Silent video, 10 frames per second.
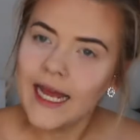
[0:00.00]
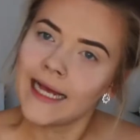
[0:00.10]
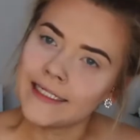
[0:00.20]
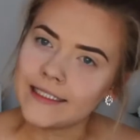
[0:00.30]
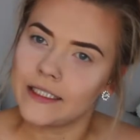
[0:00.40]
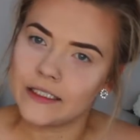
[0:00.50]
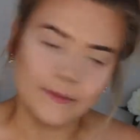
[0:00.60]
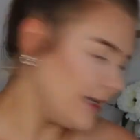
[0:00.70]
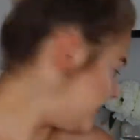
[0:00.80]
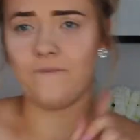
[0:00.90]
Excuse
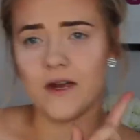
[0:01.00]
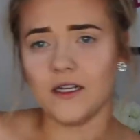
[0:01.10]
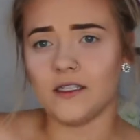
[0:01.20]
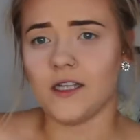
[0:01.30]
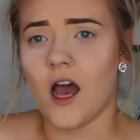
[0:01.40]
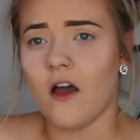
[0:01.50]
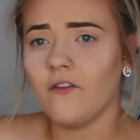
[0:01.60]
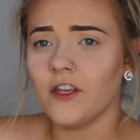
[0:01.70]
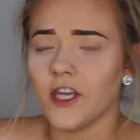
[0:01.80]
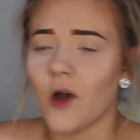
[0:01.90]
me. First off,
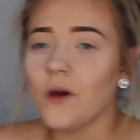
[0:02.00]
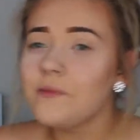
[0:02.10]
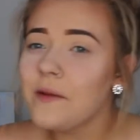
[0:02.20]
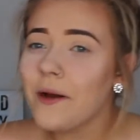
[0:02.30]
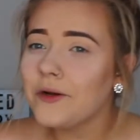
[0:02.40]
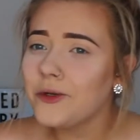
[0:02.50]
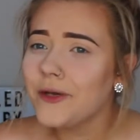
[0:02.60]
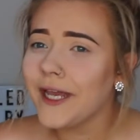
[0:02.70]
y'all want to meet my new